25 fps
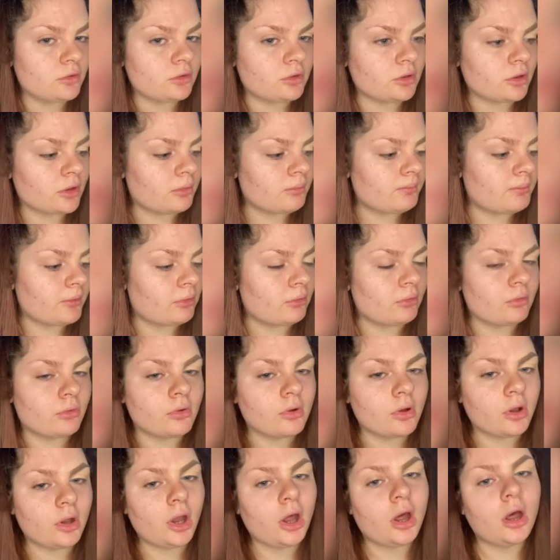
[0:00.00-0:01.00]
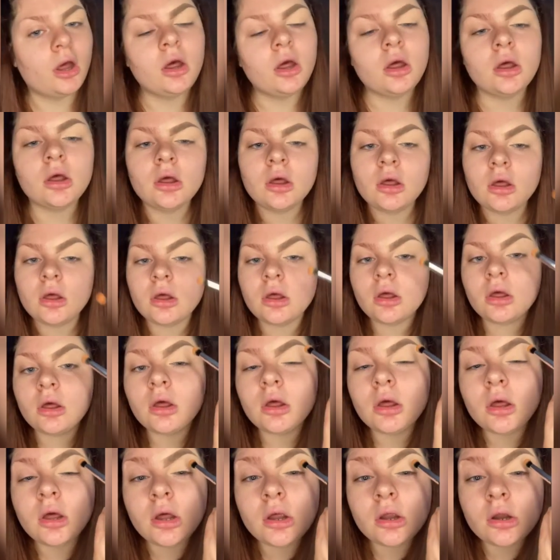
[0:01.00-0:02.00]
to build up colour.
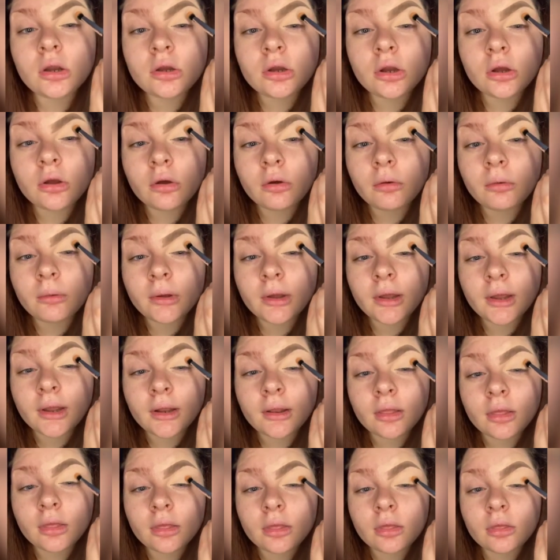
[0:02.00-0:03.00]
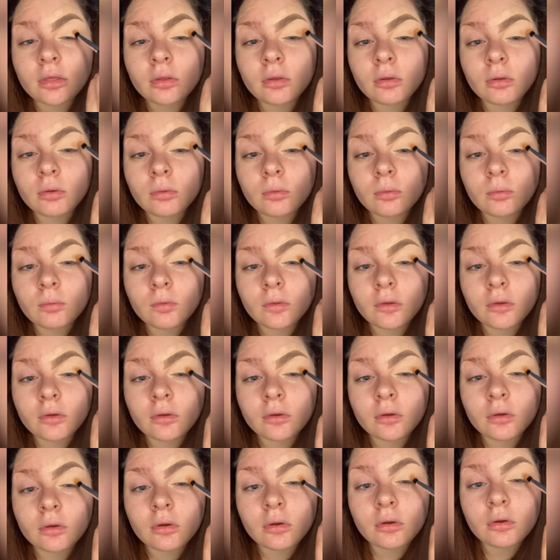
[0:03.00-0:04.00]
And you go into the
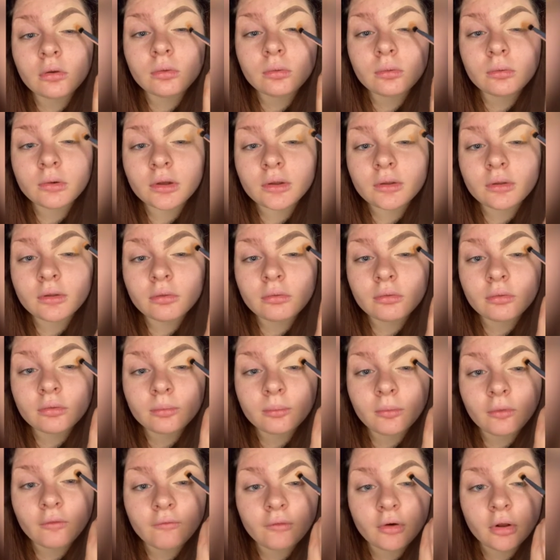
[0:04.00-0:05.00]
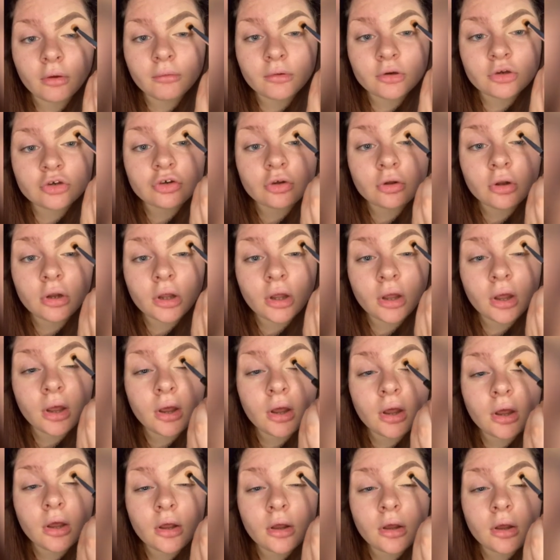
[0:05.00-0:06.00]
crease. Oh, it's more of an orange colour.
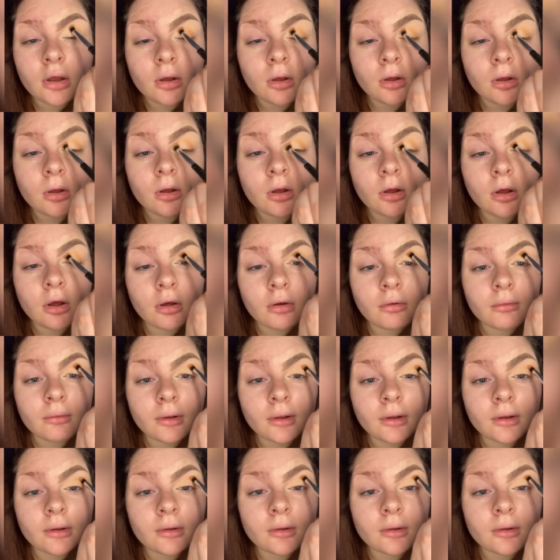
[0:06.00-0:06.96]
Well,